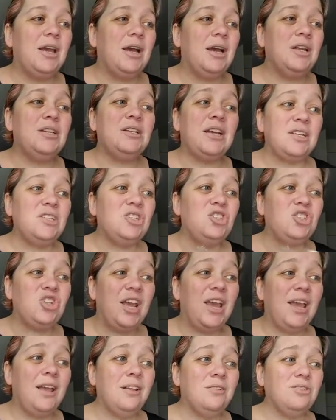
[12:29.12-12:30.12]
does
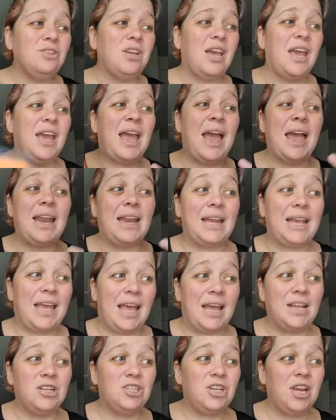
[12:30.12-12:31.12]
change, okay, and it
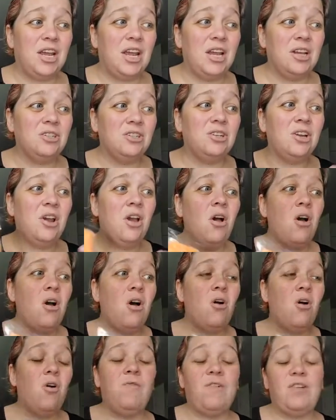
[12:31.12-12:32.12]
can change
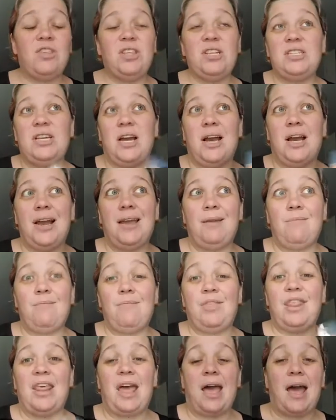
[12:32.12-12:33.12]
over the
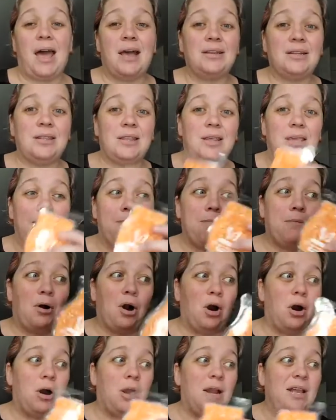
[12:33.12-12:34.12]
time that the
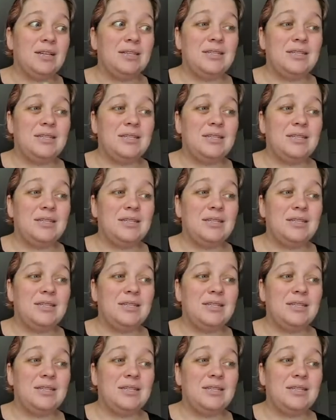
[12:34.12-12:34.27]
bar is